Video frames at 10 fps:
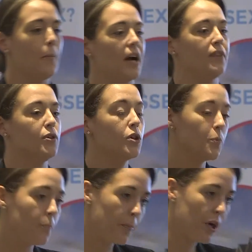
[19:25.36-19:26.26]
But if you
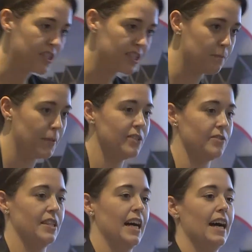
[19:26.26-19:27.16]
can put a spin
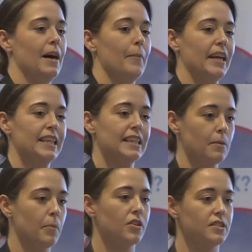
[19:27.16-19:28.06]
on that and make it as
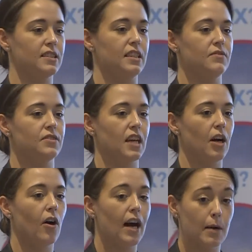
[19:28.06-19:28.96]
a positive, so
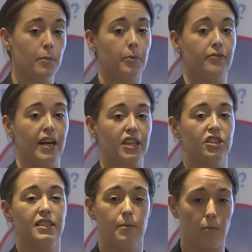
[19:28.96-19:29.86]
I am a
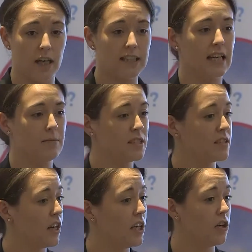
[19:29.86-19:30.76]
perfectionist, it might take me
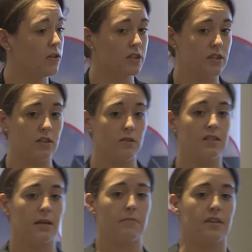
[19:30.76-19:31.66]
slightly longer to do
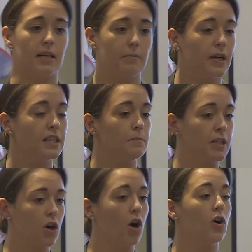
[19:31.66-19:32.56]
something, but it's
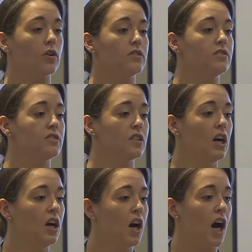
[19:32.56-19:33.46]
because
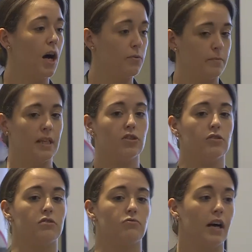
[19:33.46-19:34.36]
I want to make
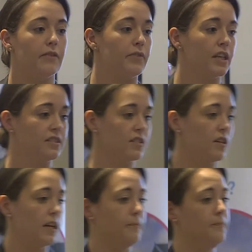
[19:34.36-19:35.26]
sure it's right first
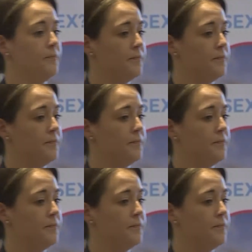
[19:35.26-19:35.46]
time.